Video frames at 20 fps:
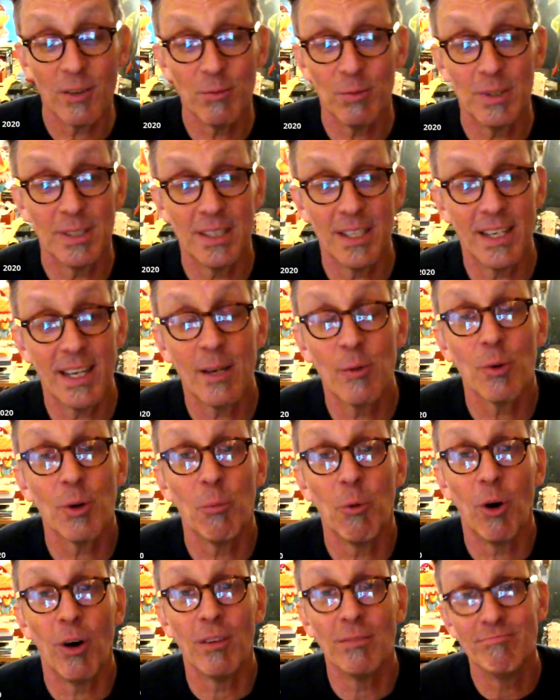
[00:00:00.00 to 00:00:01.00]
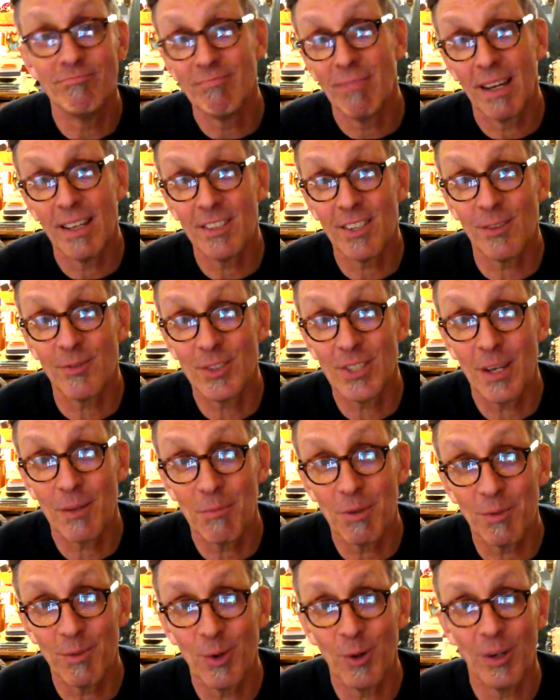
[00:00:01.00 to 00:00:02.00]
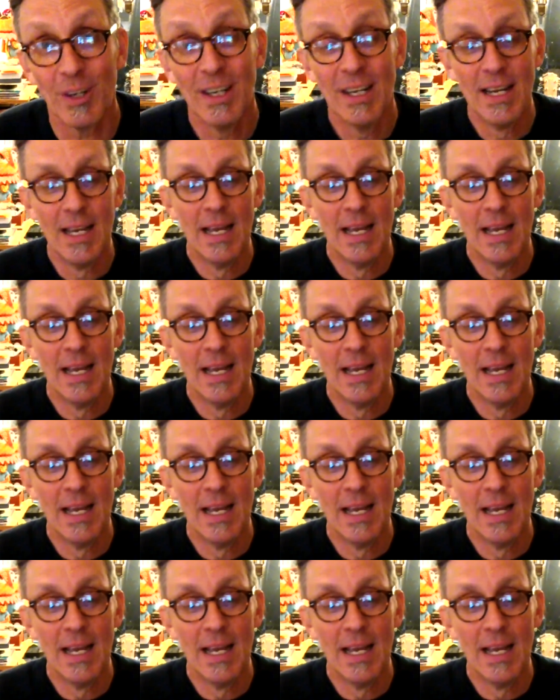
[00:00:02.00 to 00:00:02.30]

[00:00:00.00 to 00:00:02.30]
well, you can't win them all, as I've said before.